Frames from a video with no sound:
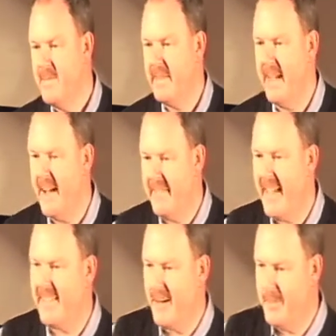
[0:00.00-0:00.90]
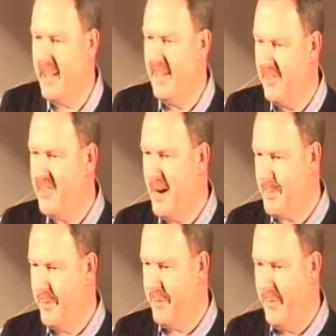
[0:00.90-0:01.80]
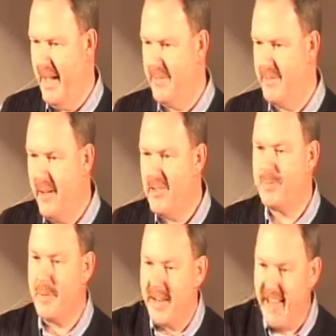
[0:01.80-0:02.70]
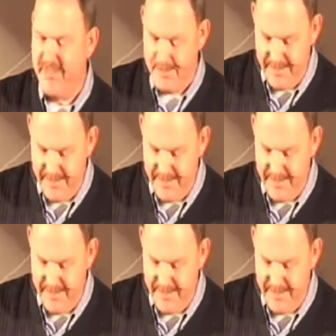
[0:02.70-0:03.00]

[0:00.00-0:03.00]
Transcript: they, ha- they ended up getting separate flights, and the husband left